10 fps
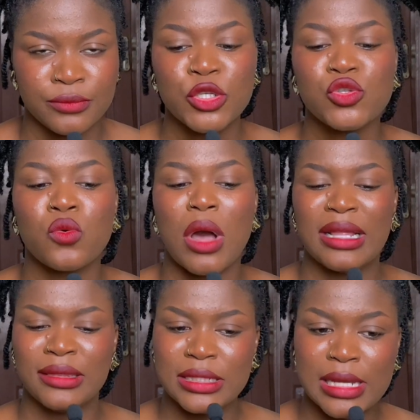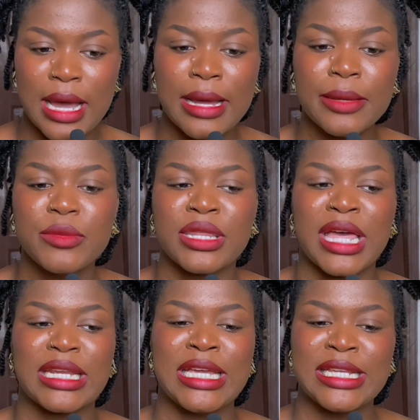So at the time
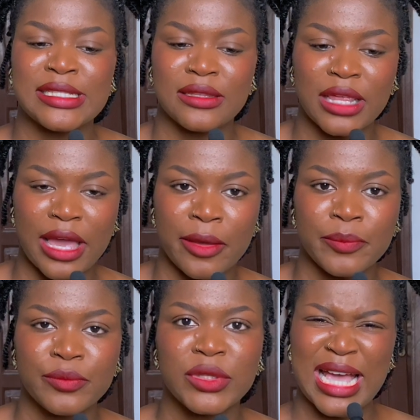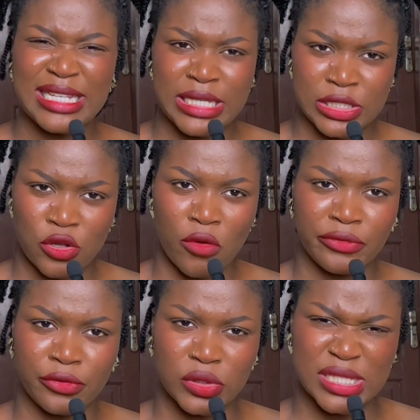that it is there, that
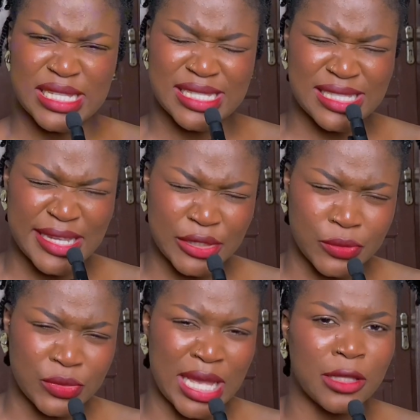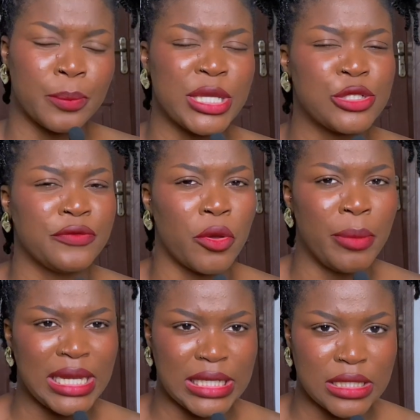discomfort settles at the pit of your
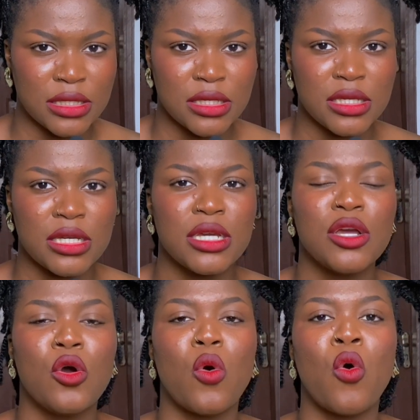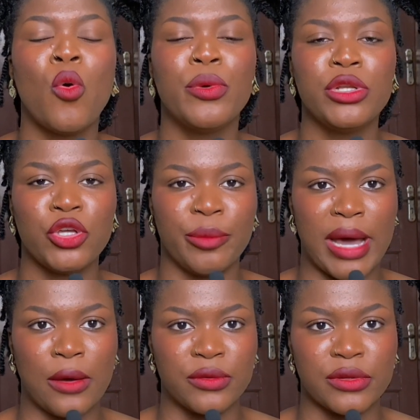belly. Open your
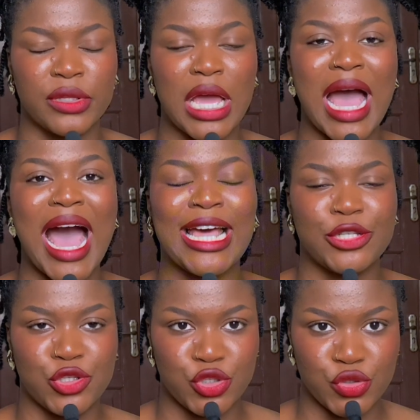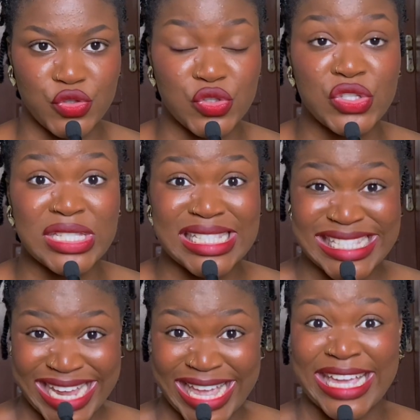mouth and
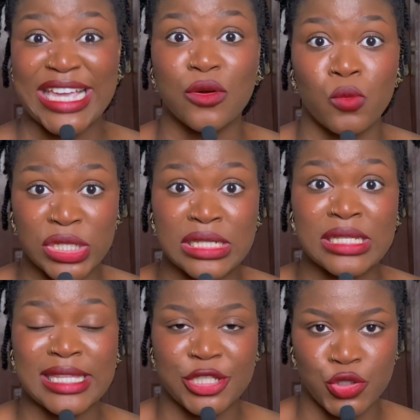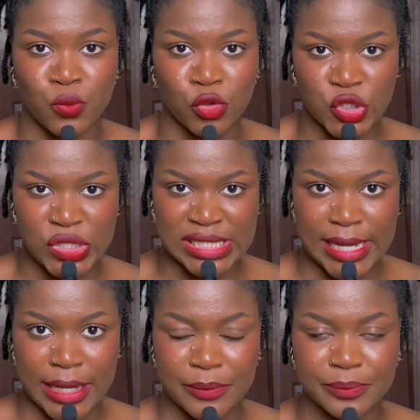say what it is that you want to
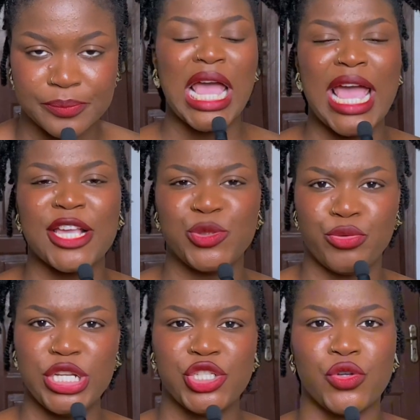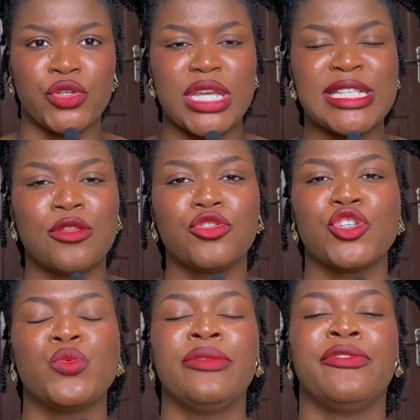say. Expression is not
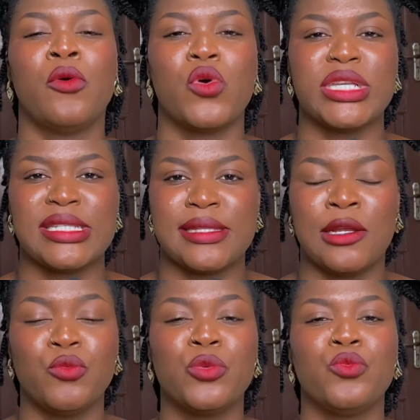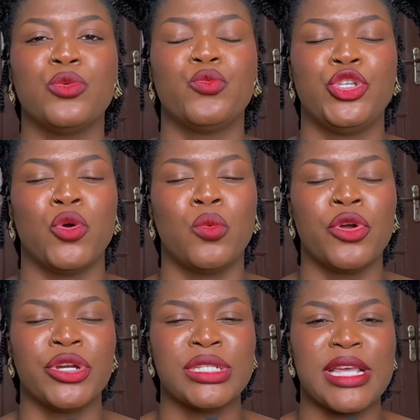just with voice and with your
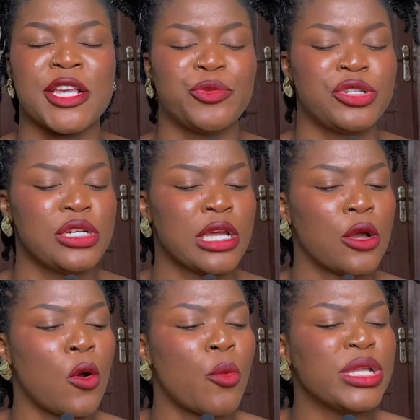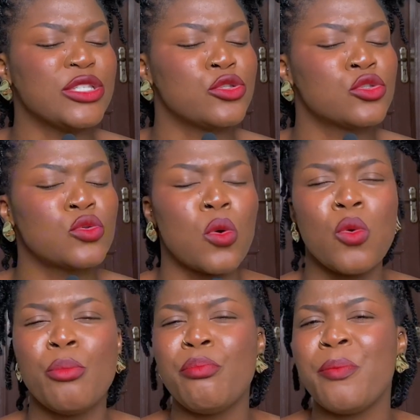words. Expression can come in so
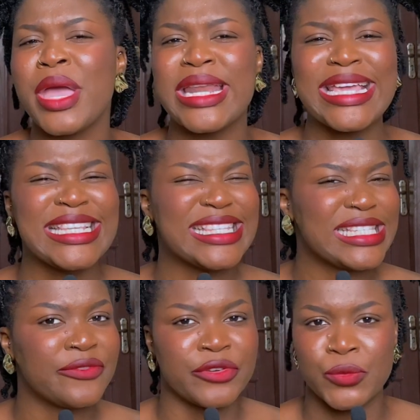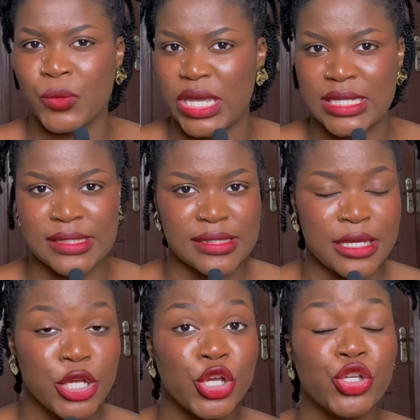many different ways.
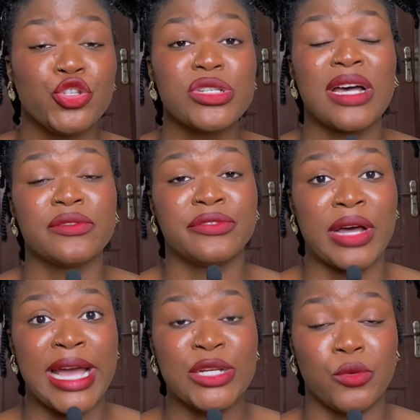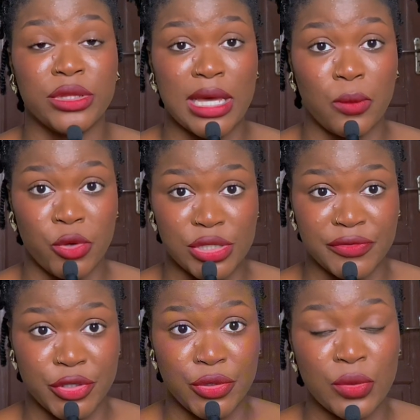You just have to find one that works for
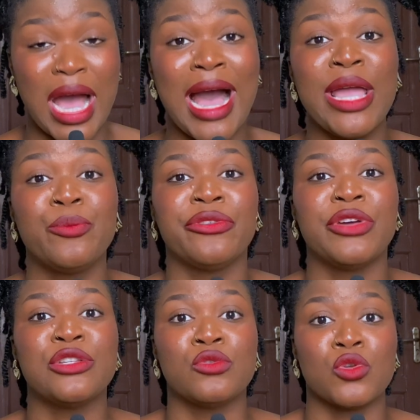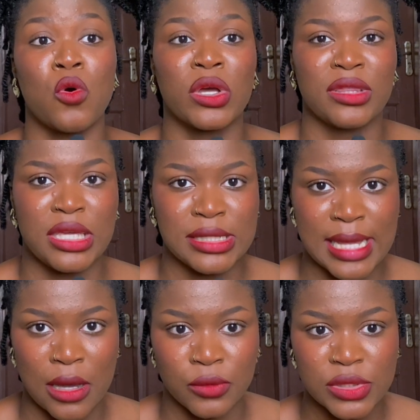you. I prefer to talk things
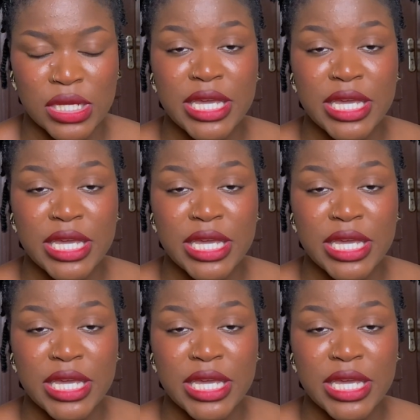out.